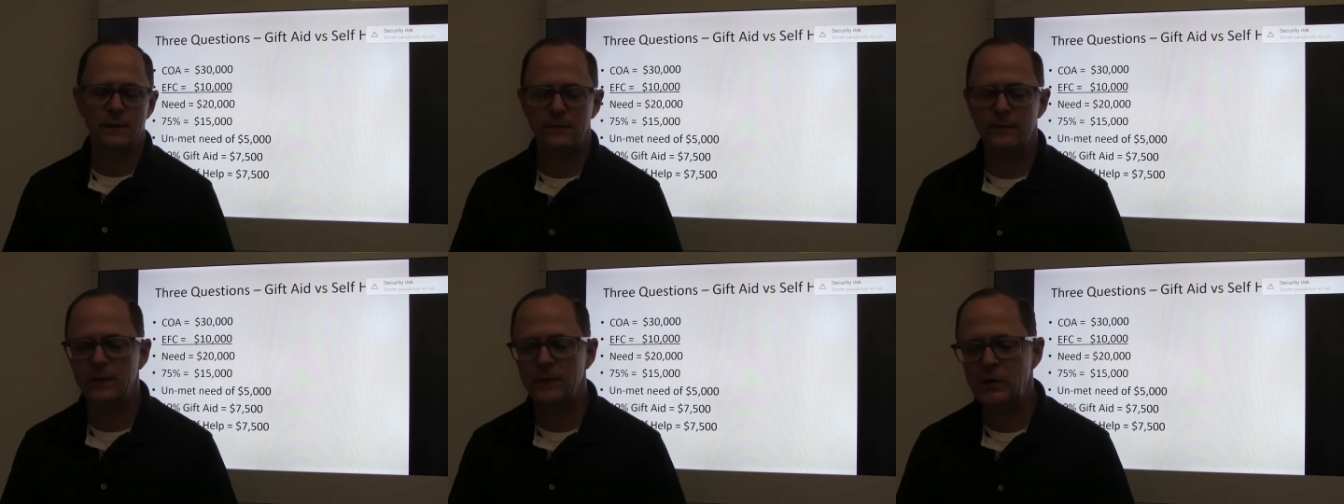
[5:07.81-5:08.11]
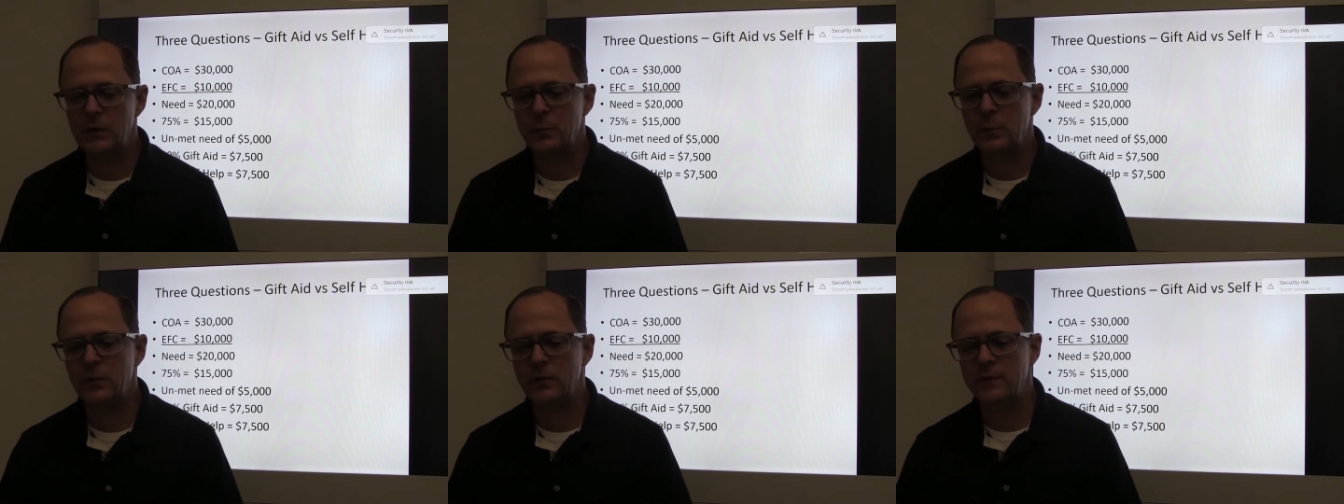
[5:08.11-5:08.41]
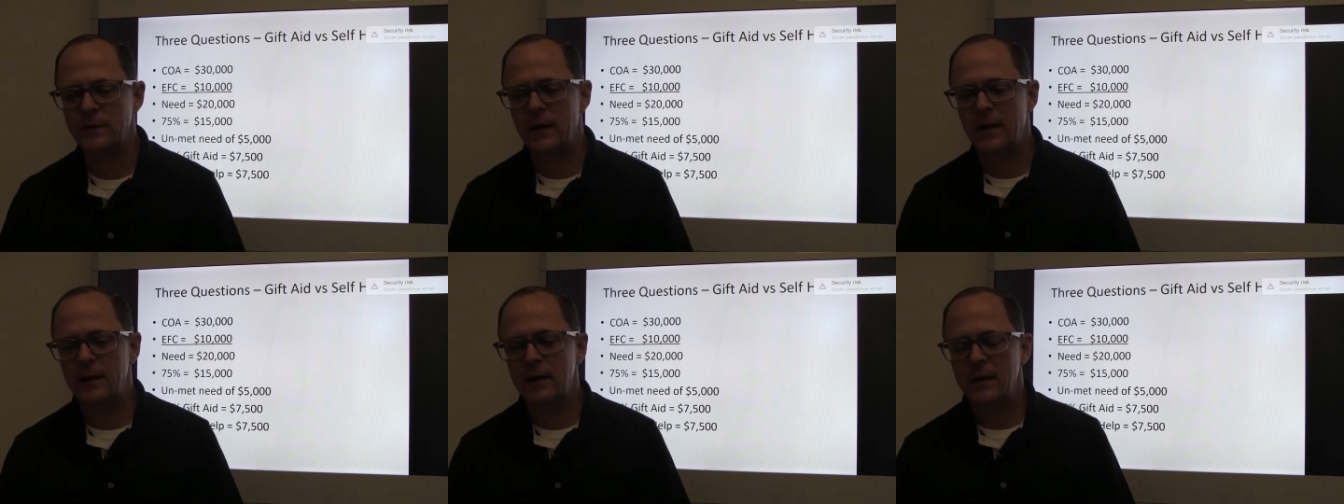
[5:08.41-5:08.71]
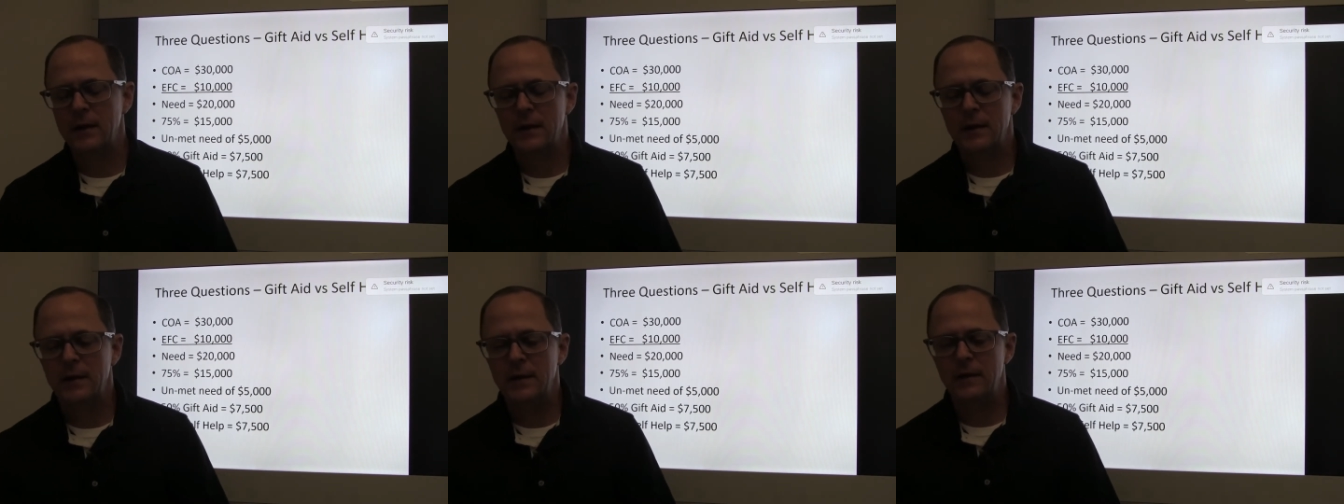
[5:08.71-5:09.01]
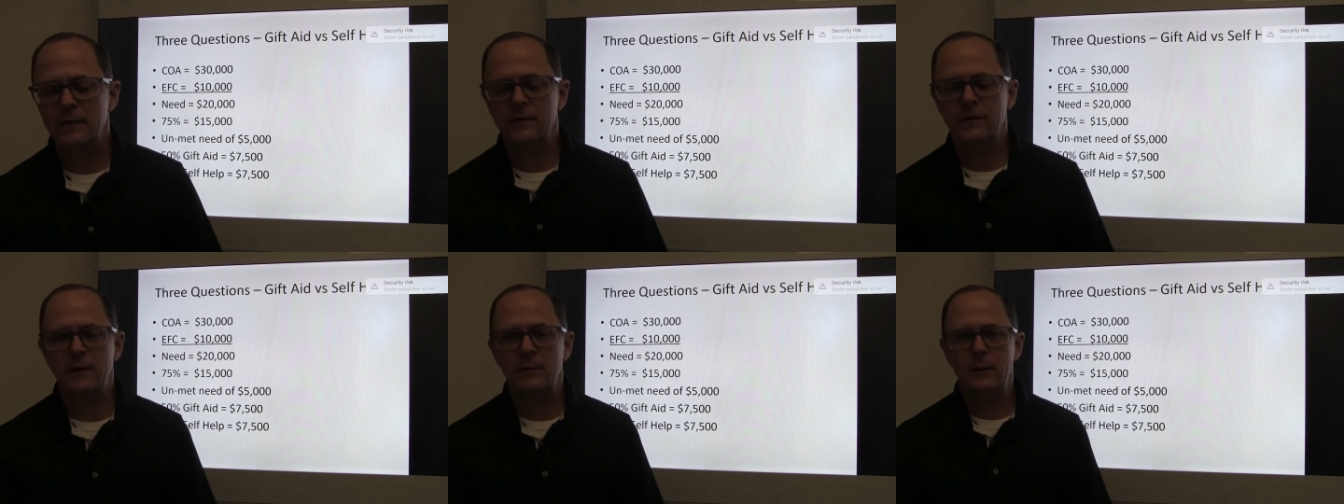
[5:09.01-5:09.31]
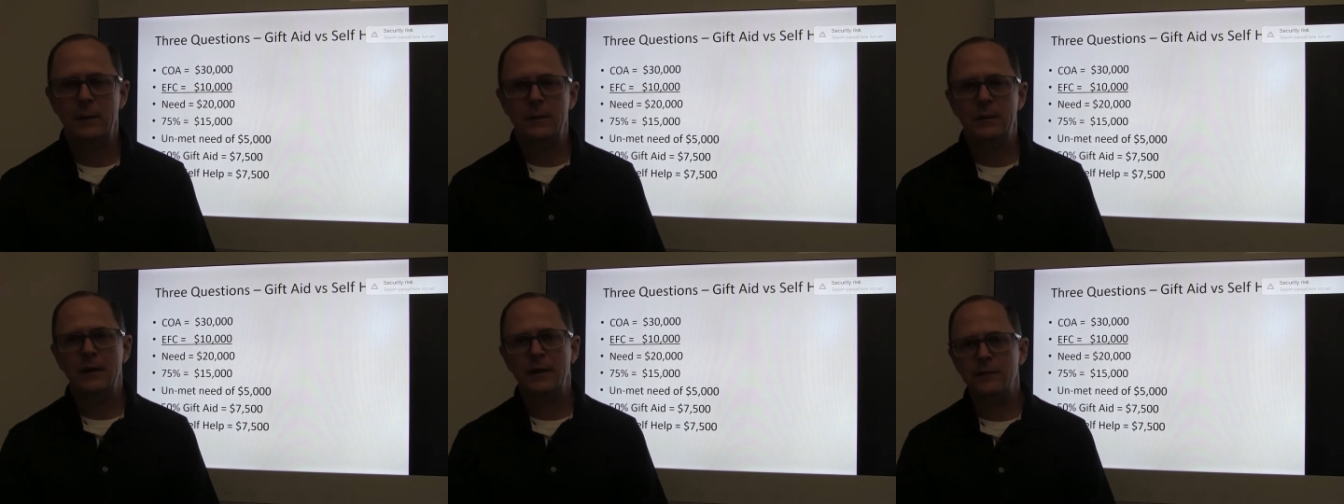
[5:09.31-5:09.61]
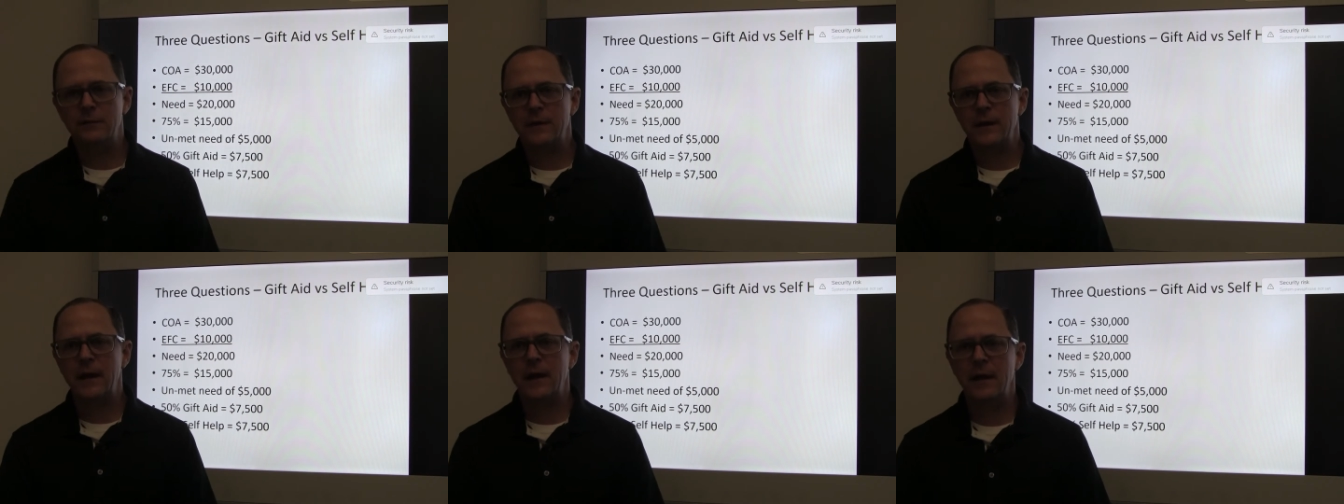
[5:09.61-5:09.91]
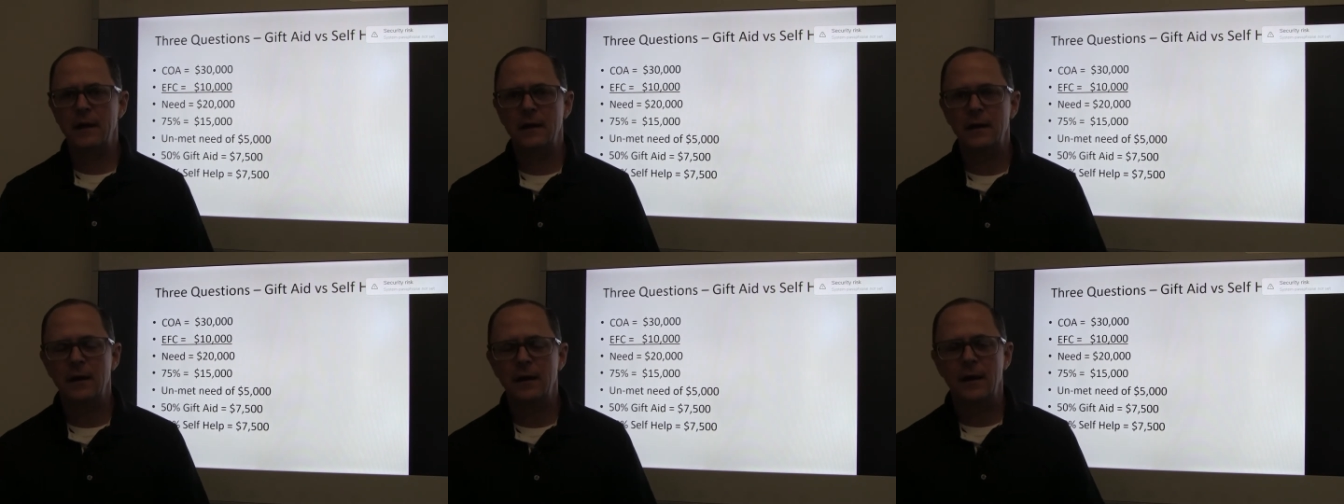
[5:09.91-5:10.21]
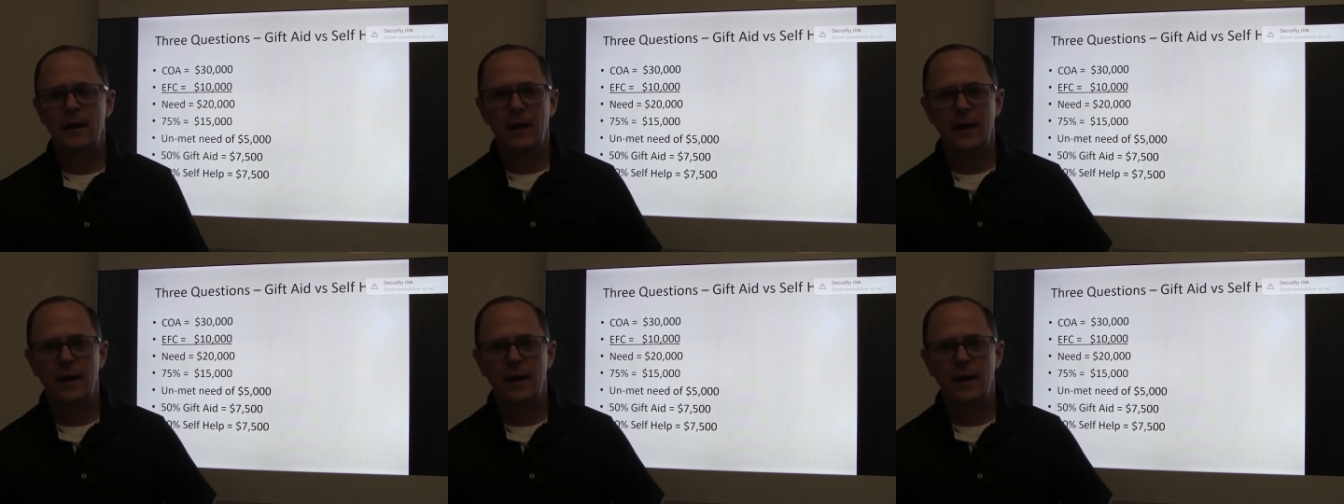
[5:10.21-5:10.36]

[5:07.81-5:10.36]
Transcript: 50% is going to be gift aid